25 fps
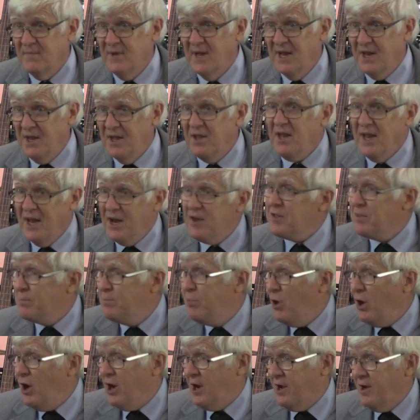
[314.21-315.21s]
in, in his
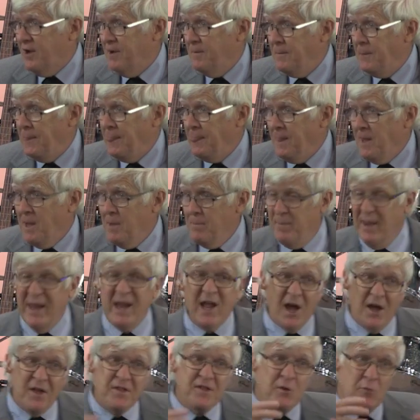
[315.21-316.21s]
book
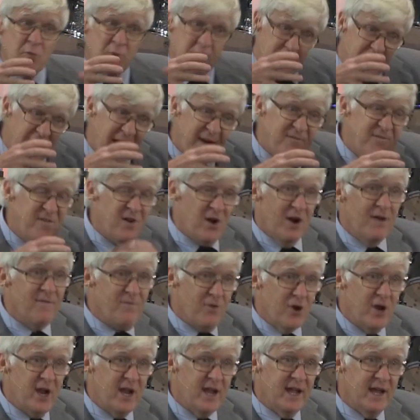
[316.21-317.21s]
because it would have been very,
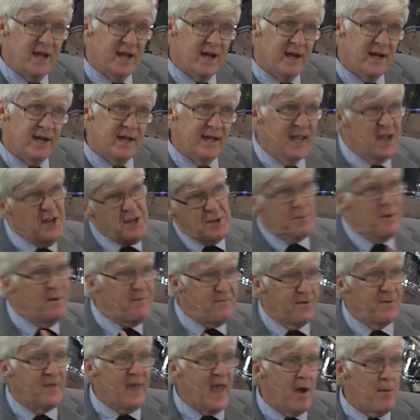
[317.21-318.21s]
very uh,
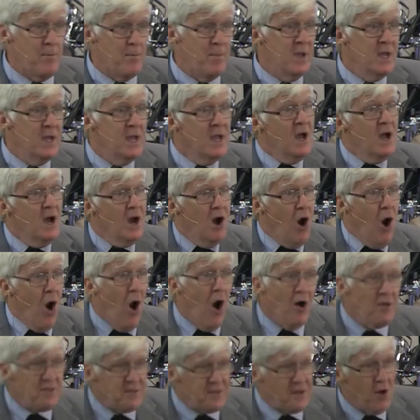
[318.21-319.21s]
intimate for them.
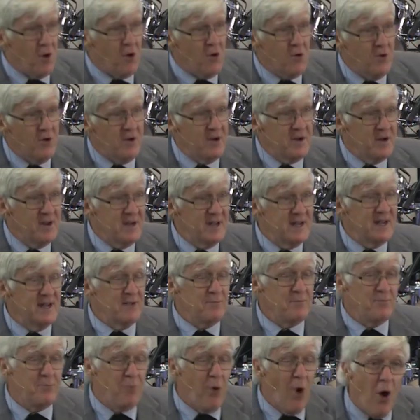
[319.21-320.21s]
Also,
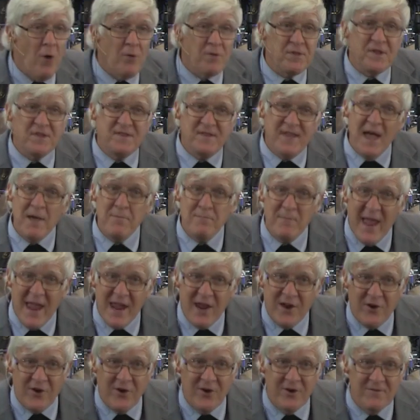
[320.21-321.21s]
Paul was a tent
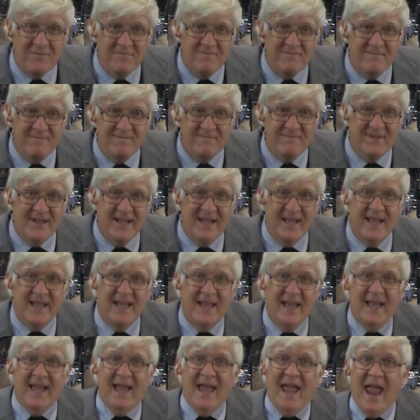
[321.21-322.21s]
maker.
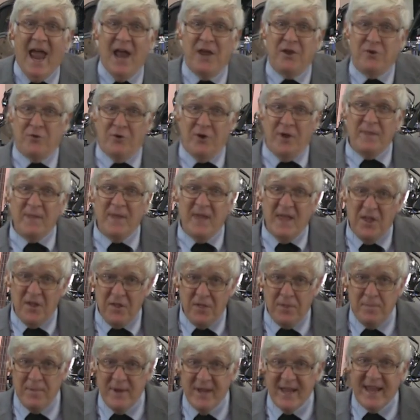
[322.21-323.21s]
And during the
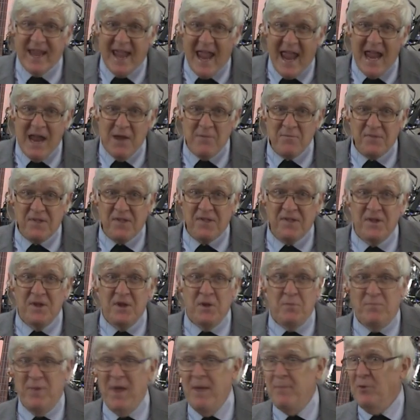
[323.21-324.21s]
Isthmian Games,
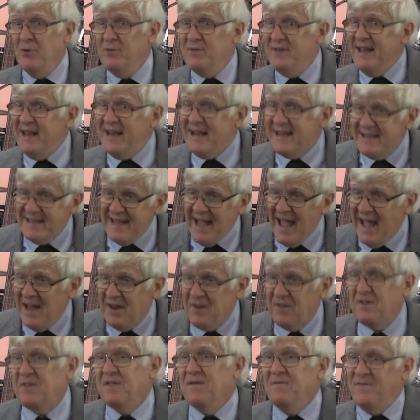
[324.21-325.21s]
people needed
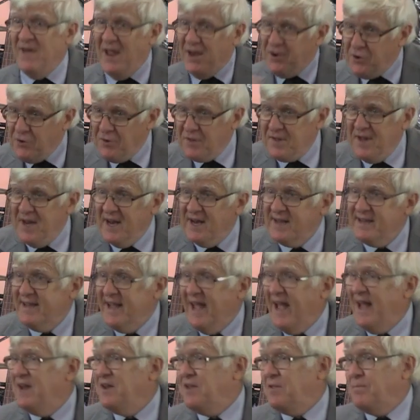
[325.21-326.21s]
tents. The vendors needed
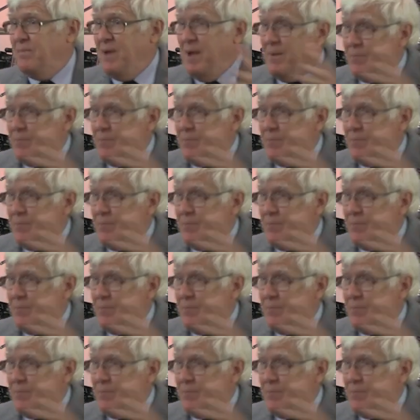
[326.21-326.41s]
tents,